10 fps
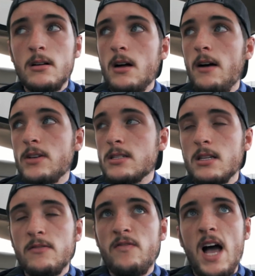Obviously
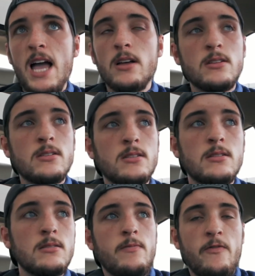the files
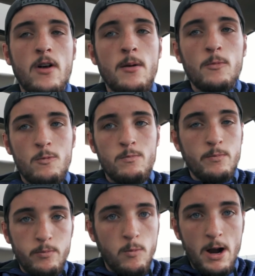from
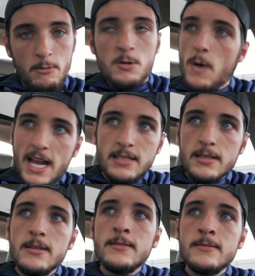where we
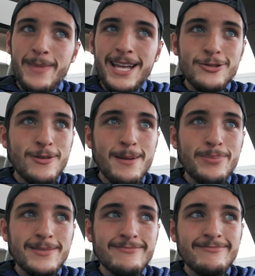went, that trip,
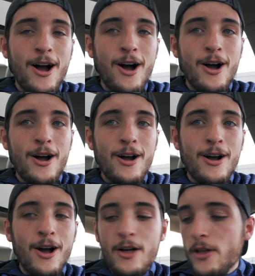
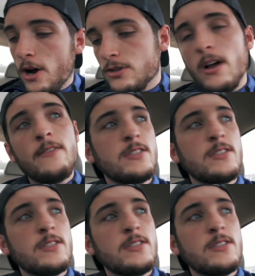are on the hard drive.